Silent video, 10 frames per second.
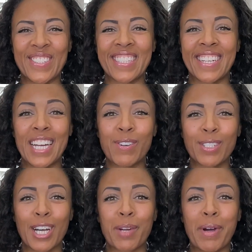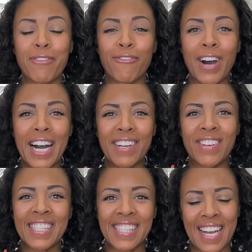today we're talking about 5
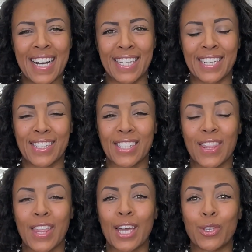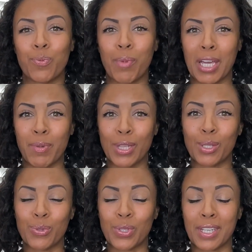signs that you may be
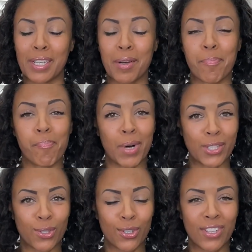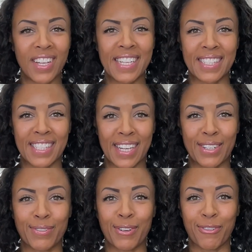losing muscle instead of
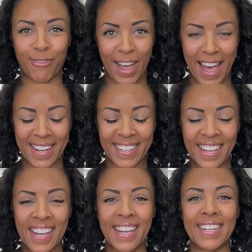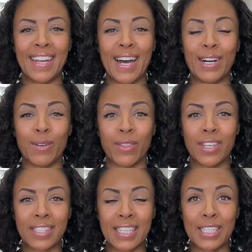fat. Now,
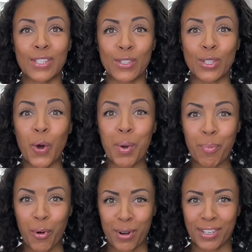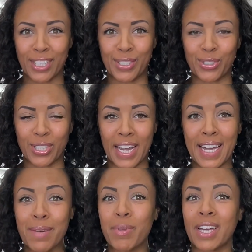this is so important to
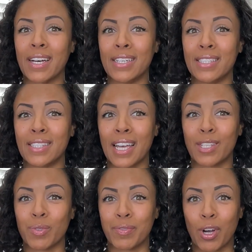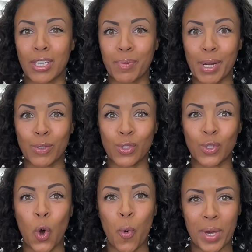understand because, as we've talked about
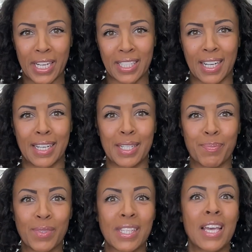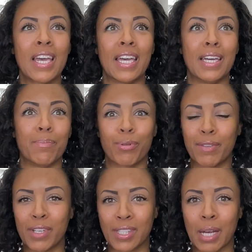so many times in
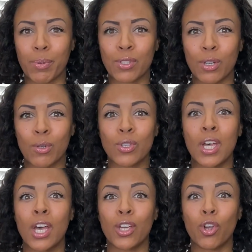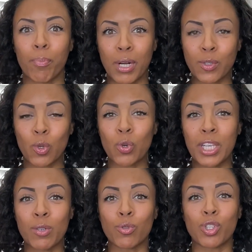previous episodes, your muscle
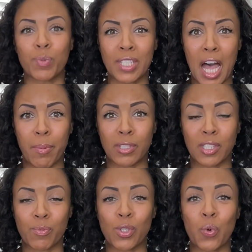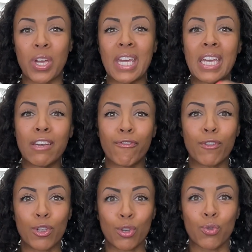equals your metabolism. So if
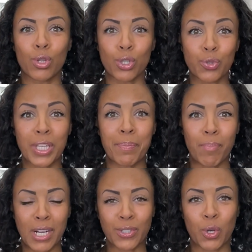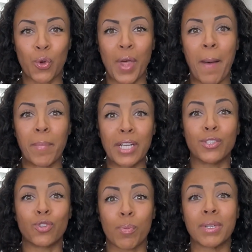you're losing muscle, that means
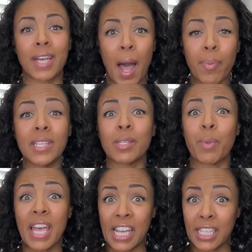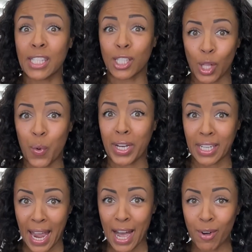your metabolism is slowing
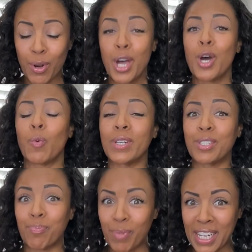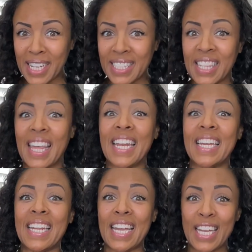down, which means that it
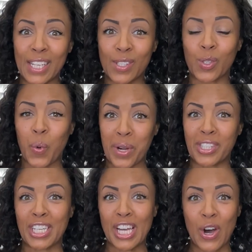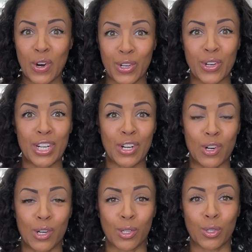is going to get harder and
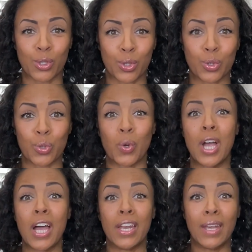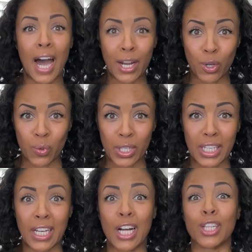harder to not only
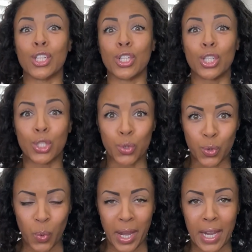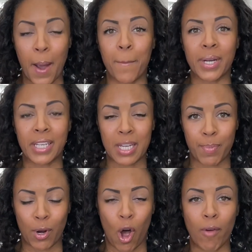lose weight, but keep it
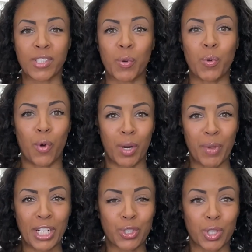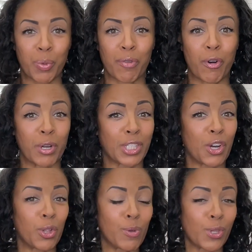off. So we want to make sure that we're focusing on
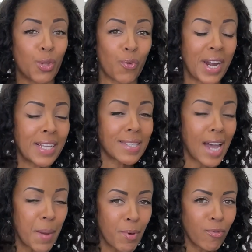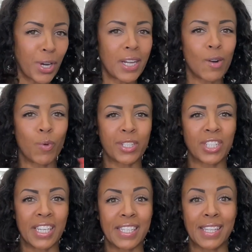losing the right type of weight, which
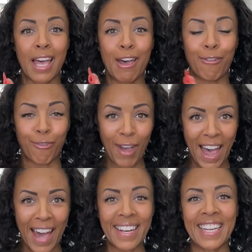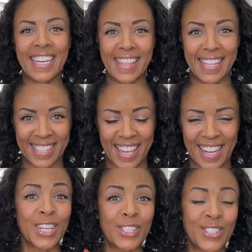is fat in this
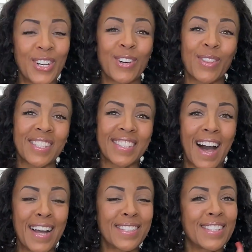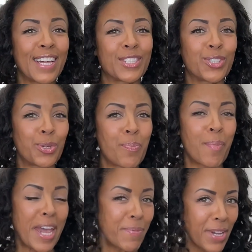case. So the signs that you
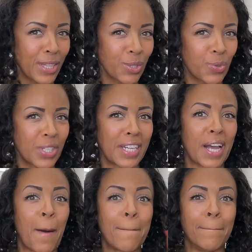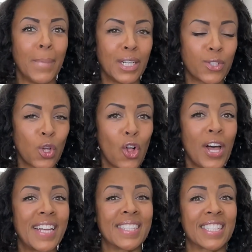may be losing muscle
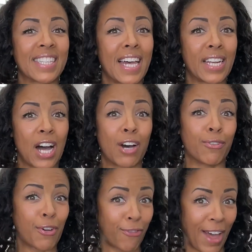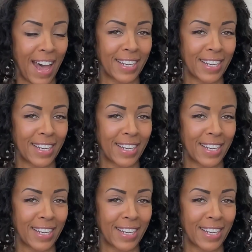instead of fat.